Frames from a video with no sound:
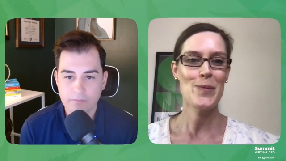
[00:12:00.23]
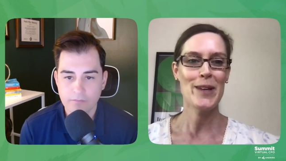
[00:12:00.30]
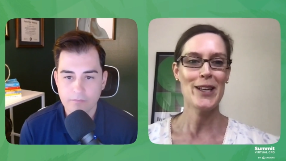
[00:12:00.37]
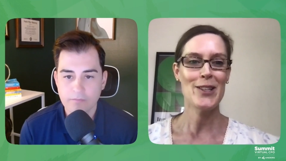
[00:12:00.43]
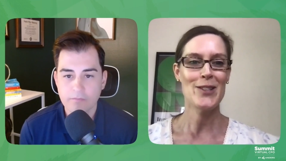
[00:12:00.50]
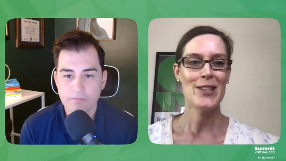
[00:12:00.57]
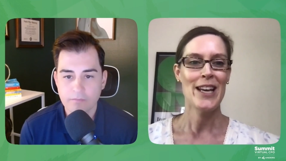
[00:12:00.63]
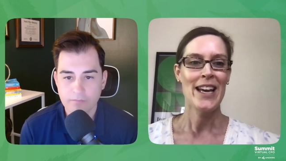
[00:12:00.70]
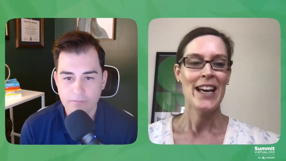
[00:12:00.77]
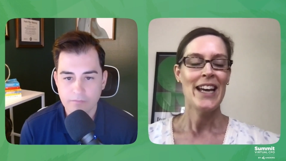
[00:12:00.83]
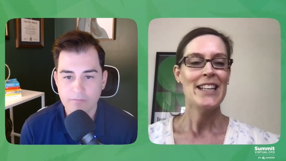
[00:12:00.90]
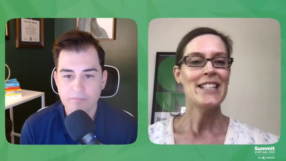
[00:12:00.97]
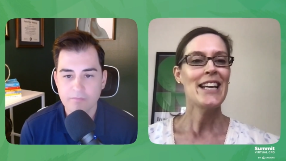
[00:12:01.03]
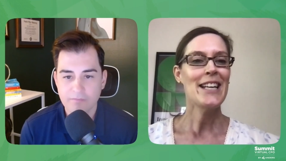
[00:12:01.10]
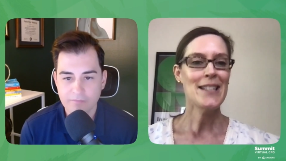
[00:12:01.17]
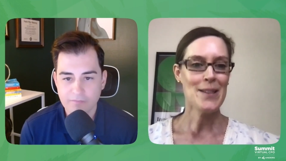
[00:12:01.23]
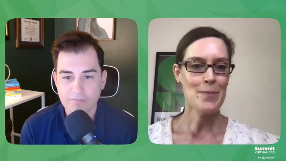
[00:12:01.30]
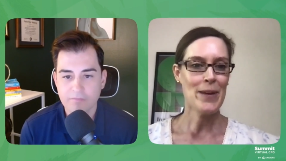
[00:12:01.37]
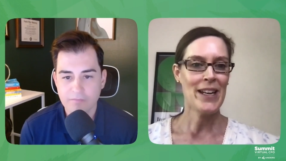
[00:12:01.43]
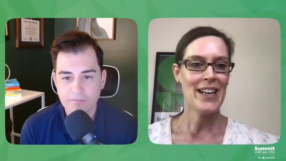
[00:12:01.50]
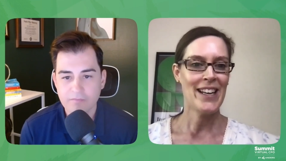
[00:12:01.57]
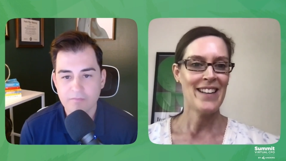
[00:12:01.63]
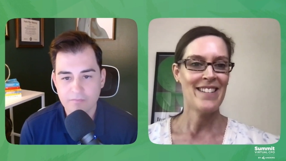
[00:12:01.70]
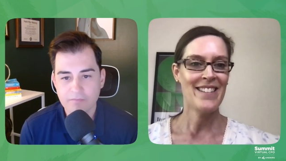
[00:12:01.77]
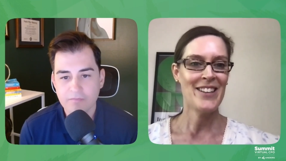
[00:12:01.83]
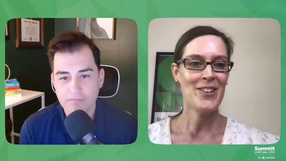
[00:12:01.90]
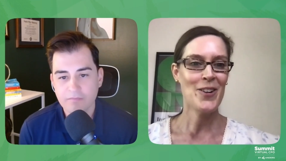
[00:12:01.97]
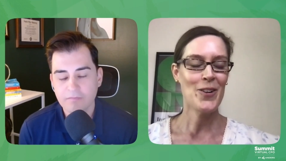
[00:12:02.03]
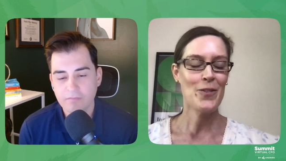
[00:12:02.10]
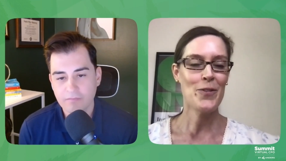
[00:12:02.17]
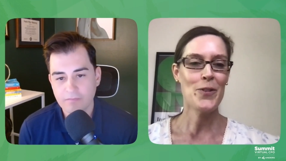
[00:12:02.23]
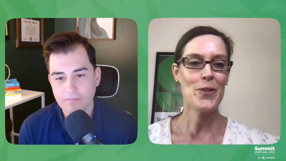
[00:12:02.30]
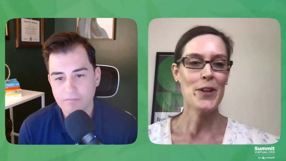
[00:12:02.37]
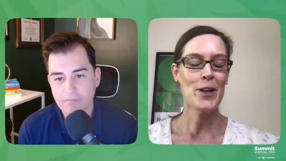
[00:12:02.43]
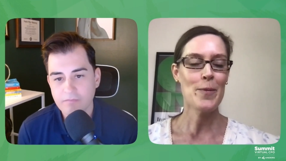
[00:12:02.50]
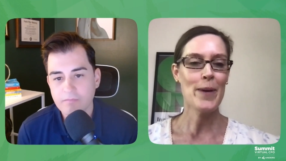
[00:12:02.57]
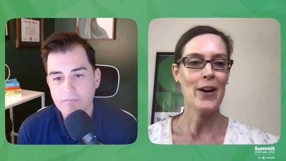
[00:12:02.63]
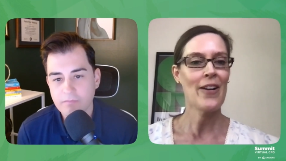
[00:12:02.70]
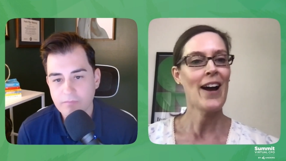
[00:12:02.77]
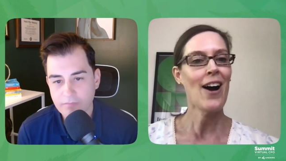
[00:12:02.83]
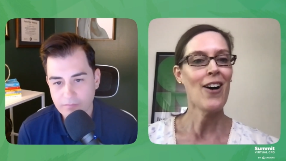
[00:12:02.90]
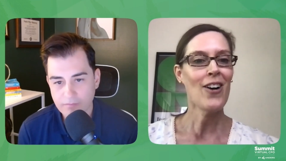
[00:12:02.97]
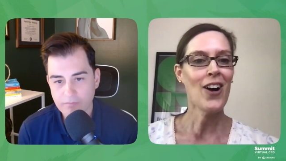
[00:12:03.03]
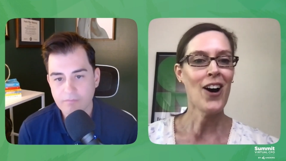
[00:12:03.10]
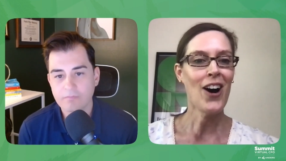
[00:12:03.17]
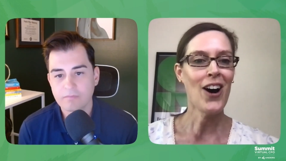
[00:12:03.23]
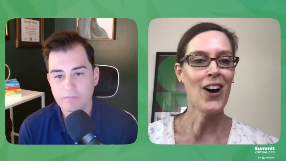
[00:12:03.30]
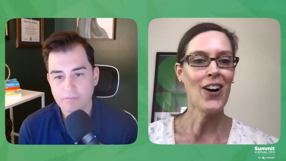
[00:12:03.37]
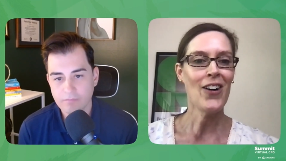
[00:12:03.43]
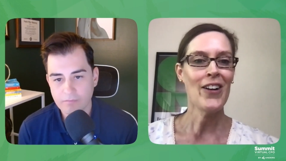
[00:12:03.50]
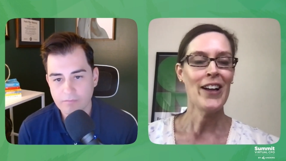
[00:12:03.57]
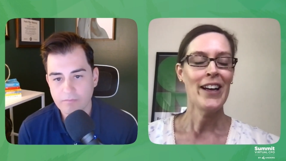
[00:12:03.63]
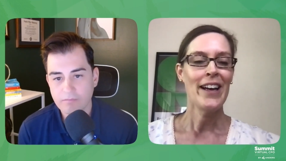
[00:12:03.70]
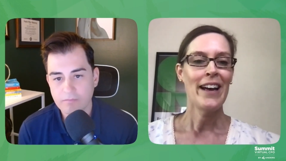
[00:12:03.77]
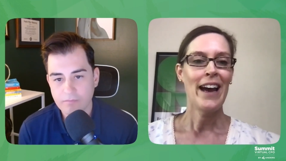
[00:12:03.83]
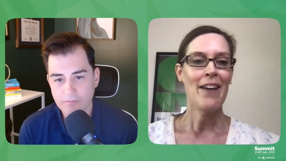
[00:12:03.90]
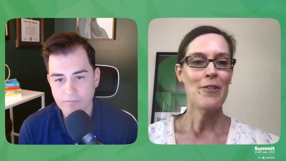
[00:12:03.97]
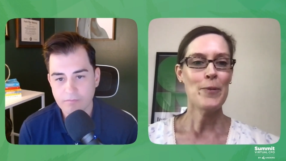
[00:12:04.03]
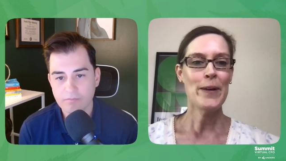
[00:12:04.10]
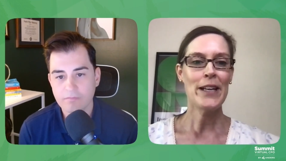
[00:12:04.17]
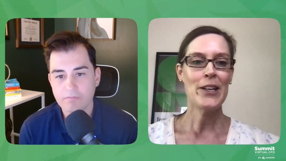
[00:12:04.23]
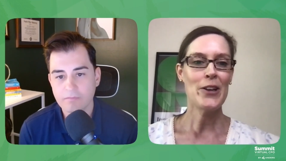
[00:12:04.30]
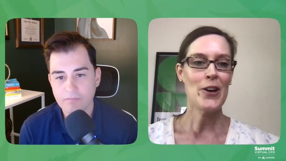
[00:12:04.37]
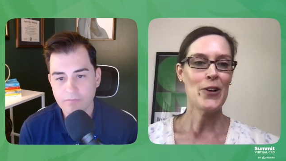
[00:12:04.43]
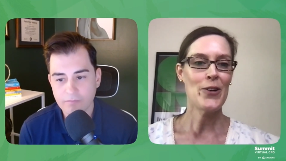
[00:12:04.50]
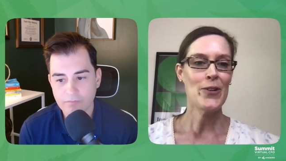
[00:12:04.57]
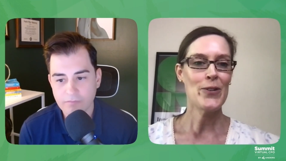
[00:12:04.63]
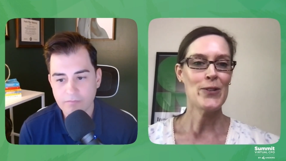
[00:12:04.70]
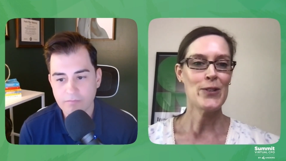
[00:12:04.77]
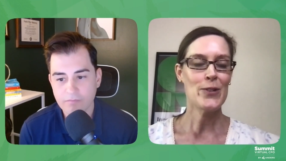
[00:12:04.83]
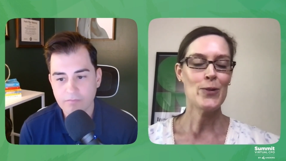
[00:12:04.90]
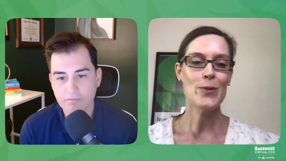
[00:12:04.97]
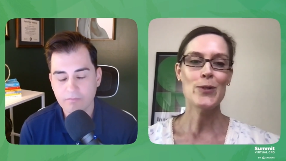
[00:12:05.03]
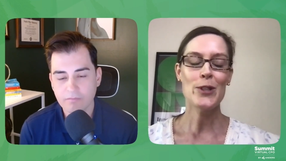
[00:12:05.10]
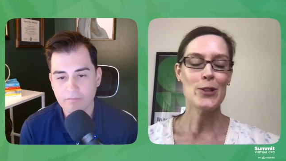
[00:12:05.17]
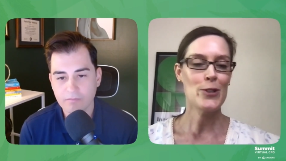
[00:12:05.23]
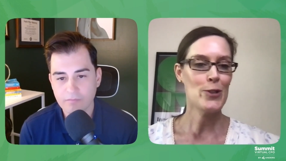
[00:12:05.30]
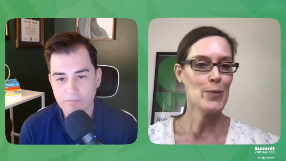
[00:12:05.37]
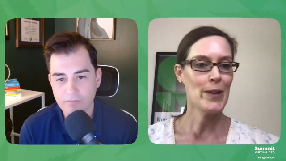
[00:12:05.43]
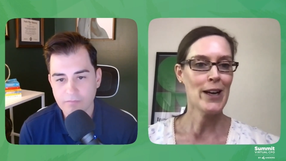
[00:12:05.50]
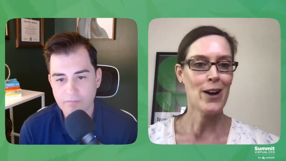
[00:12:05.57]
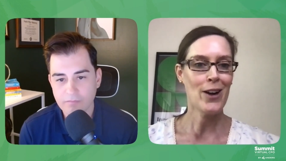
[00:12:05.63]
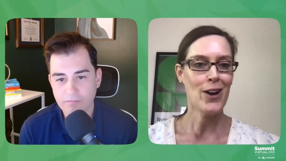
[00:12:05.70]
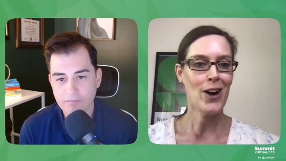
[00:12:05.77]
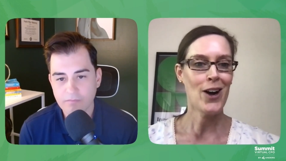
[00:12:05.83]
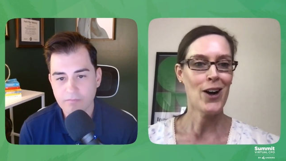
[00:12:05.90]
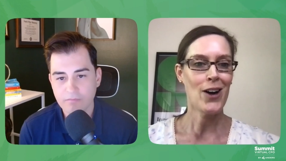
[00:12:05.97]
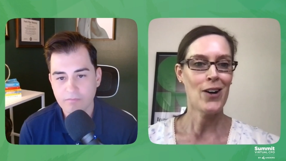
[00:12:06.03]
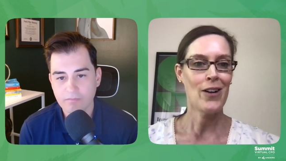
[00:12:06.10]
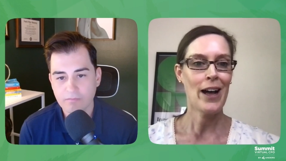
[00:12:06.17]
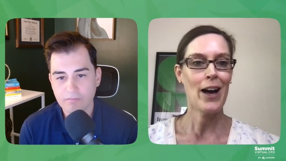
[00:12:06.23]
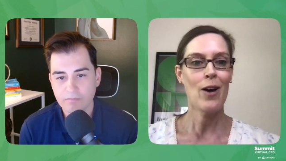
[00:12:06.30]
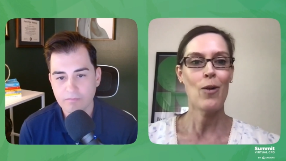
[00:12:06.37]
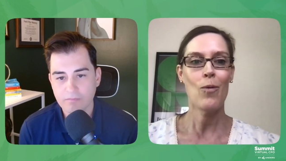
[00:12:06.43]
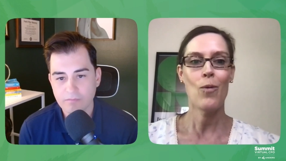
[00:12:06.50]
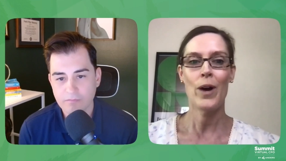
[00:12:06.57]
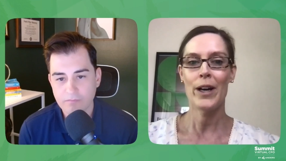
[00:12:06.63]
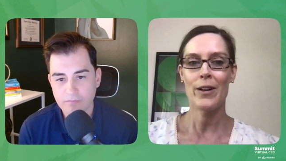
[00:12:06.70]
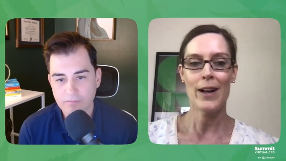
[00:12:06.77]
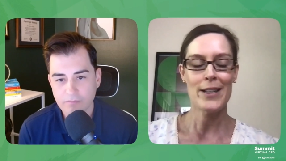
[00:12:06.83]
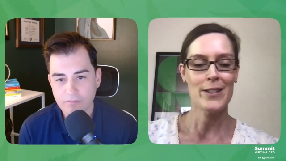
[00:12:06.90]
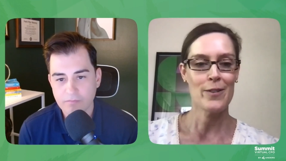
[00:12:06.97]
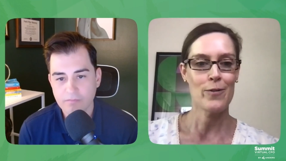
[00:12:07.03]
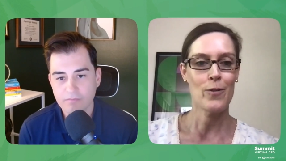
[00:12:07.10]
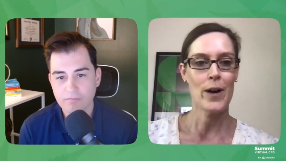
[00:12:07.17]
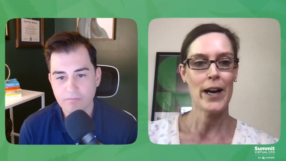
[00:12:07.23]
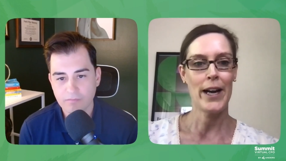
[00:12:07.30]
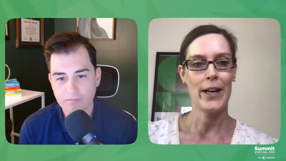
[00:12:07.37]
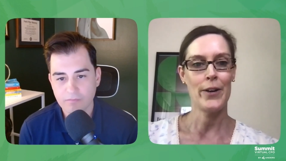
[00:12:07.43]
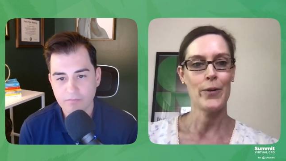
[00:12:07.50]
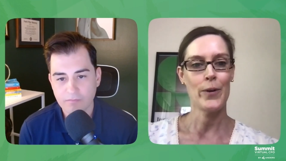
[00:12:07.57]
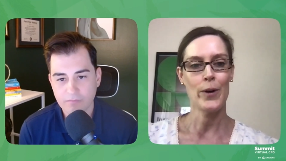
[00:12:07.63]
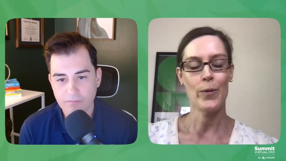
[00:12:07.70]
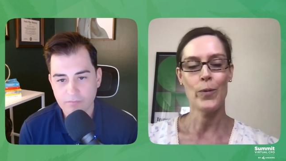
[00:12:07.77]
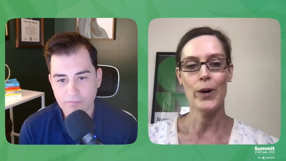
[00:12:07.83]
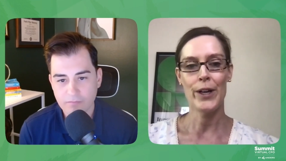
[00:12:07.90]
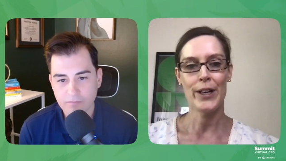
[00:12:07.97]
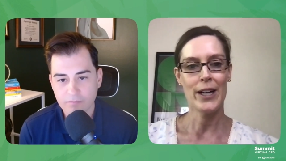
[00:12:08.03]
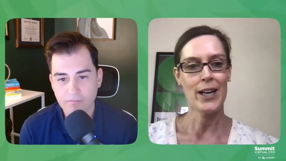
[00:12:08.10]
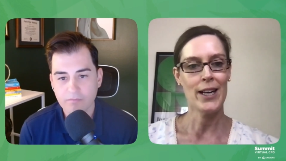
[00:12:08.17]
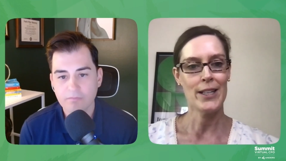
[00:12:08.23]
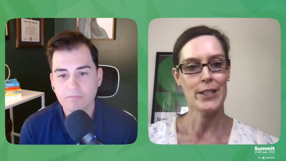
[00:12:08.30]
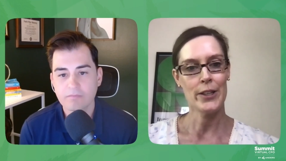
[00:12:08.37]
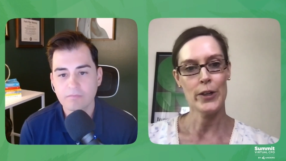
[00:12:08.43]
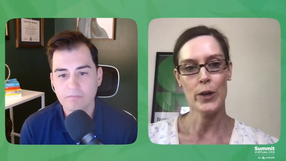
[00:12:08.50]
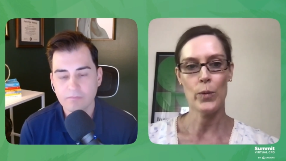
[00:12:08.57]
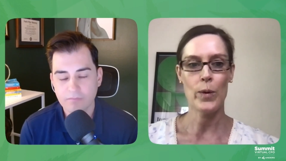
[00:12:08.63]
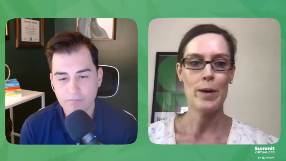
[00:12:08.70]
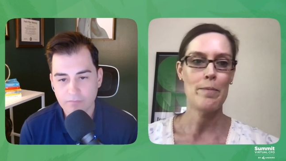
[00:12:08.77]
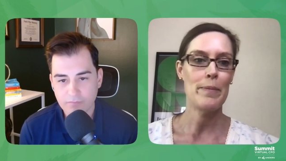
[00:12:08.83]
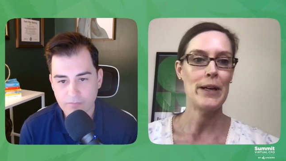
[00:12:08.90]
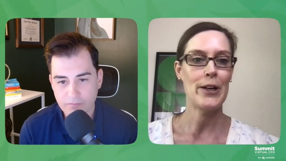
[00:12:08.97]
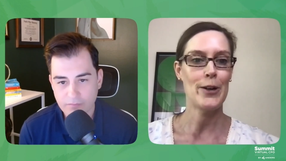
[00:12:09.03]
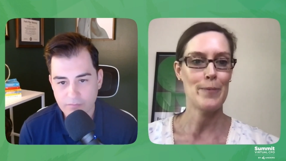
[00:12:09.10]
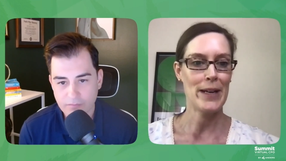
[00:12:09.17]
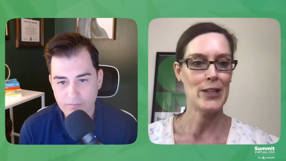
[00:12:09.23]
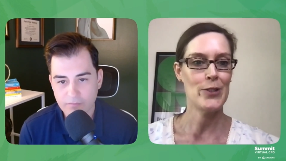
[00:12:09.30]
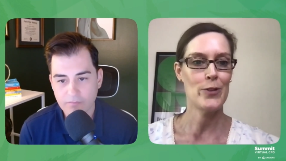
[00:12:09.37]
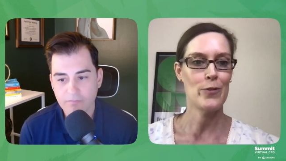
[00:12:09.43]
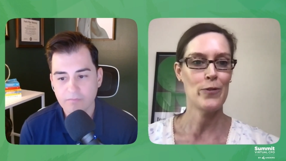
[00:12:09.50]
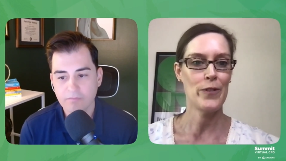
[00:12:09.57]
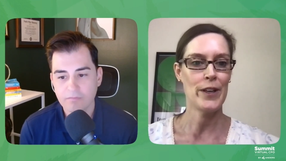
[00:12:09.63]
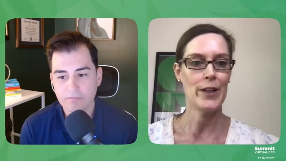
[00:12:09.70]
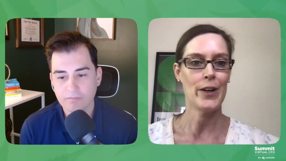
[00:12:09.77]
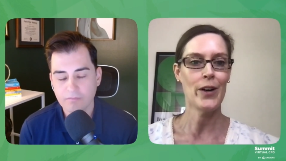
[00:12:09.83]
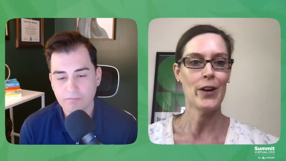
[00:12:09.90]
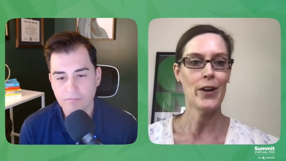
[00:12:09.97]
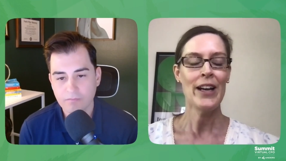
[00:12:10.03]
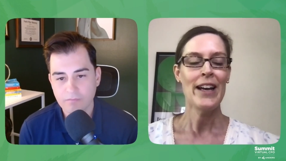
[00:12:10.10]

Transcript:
Speaker 1: because it takes a minute. You know, if you think about mm-hmm. alcohol, everybody knows who's consuming alcohol, how one glass of wine or one cocktail or one beer makes you feel.